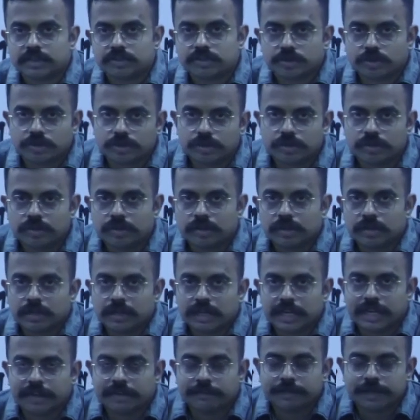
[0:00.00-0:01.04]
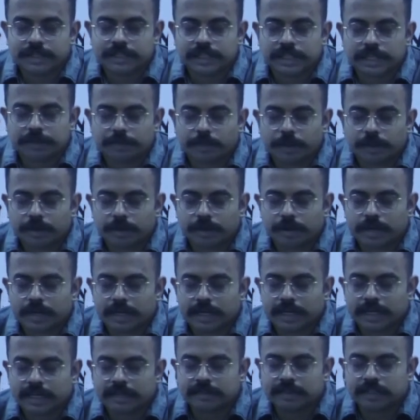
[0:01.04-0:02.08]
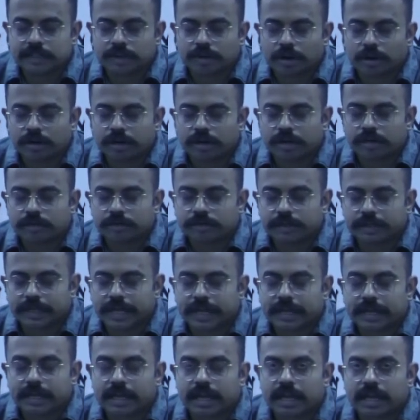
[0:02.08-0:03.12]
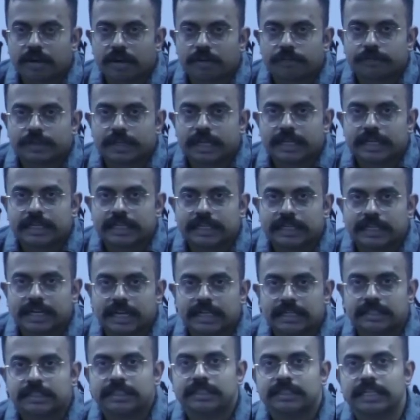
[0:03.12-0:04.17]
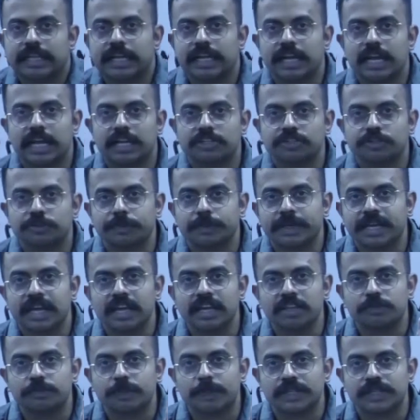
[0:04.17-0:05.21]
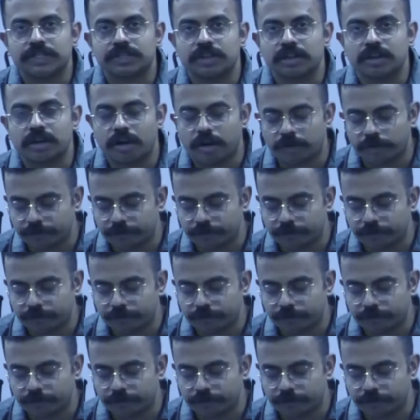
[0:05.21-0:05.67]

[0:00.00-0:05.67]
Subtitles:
So, linguistic minorities, in order to take care of their interest, there has to be a special